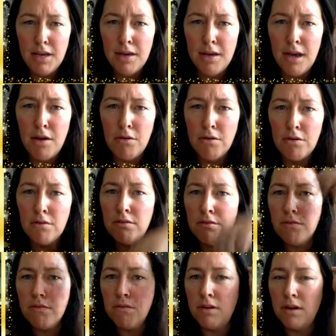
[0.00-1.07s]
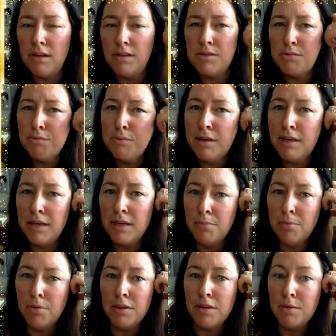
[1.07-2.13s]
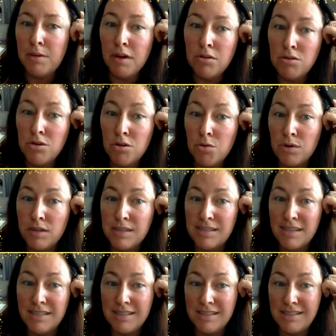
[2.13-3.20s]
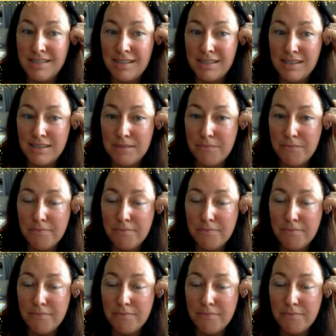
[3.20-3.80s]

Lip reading: Now, it's really important that we all know what a sentence is.